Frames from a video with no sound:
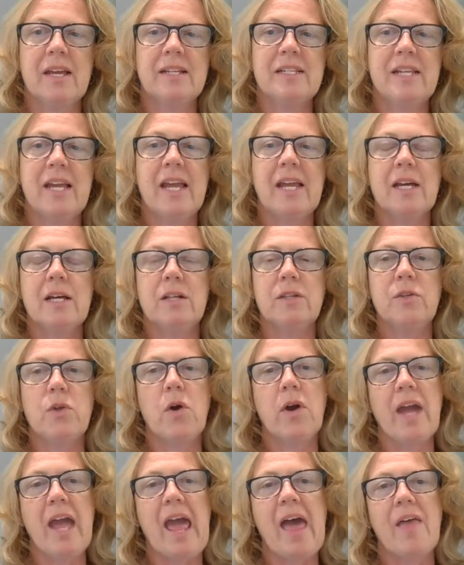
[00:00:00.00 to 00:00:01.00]
take a
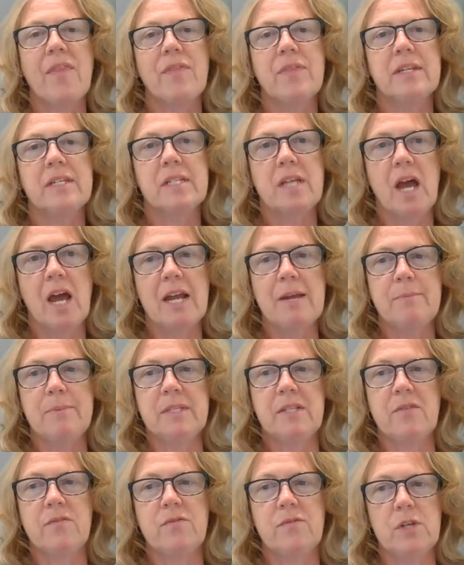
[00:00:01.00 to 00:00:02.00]
look at the
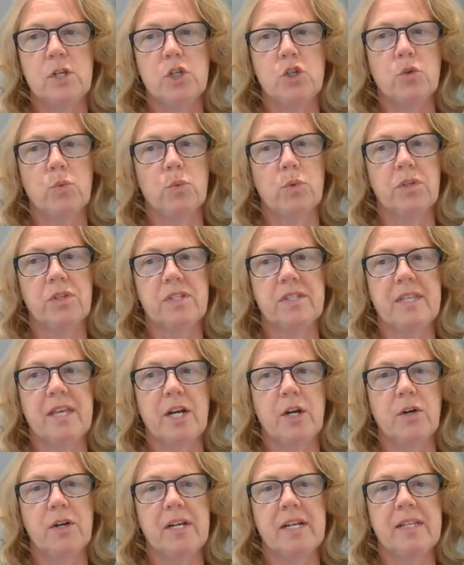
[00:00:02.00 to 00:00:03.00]
types of visuals that
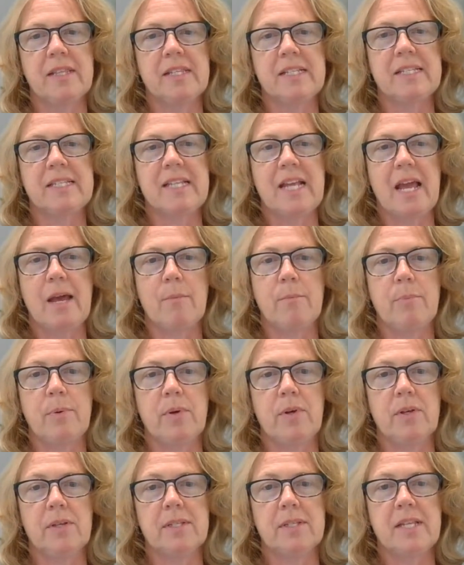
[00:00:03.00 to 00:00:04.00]
are in the
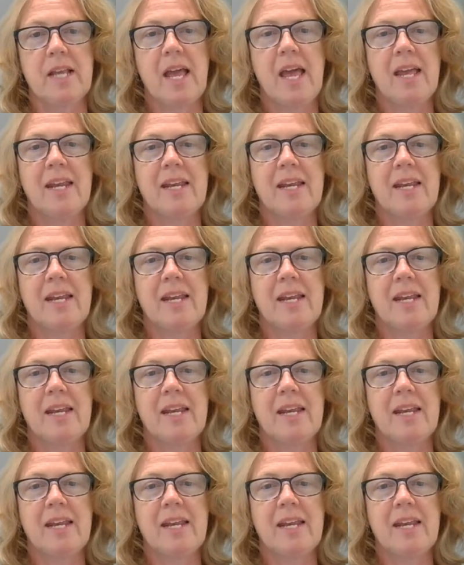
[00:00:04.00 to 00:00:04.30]
samples.